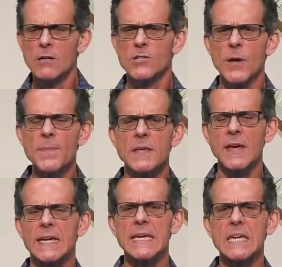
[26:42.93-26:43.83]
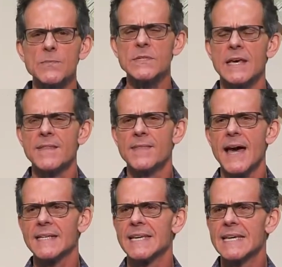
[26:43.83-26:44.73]
something that keeps
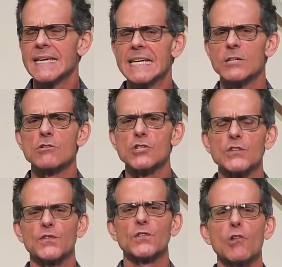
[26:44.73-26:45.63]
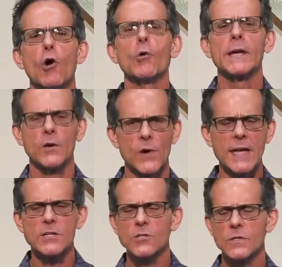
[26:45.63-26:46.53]
that energy flowing.
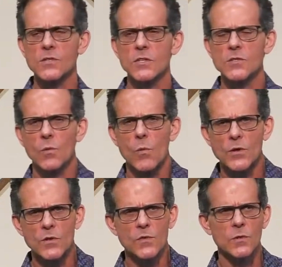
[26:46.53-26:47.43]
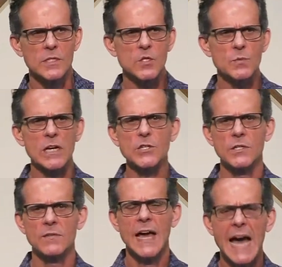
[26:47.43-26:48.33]
Gratitude is such a wonderful
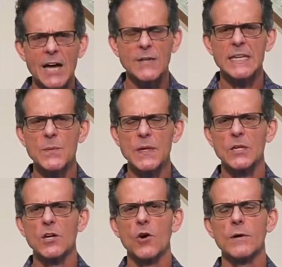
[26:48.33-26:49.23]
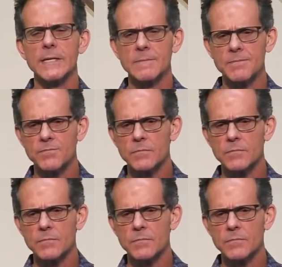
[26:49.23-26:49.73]
expression of how to keep it going.